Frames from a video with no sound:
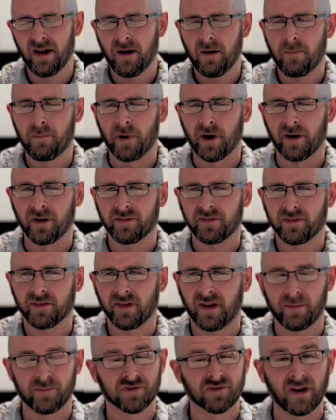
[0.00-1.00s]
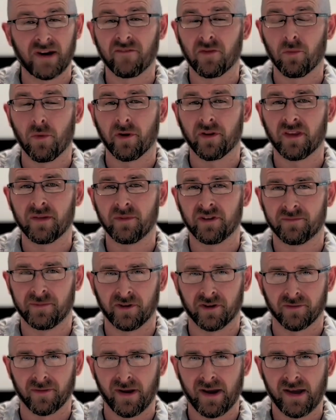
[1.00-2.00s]
but I'm sure every one of them has
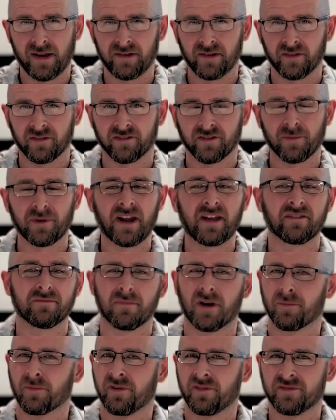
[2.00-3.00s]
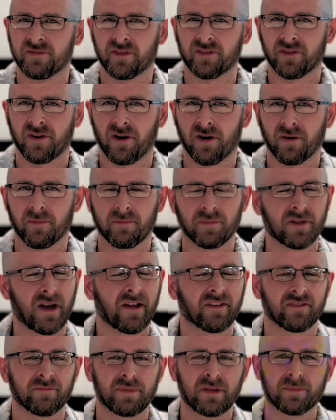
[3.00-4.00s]
been grand, and someone has memories in this car.
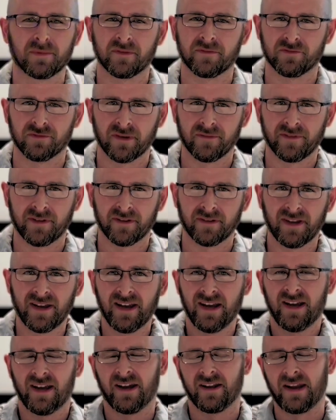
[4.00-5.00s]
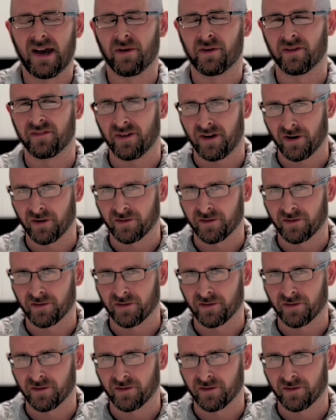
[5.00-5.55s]
Lots of people have driven it, and now it is our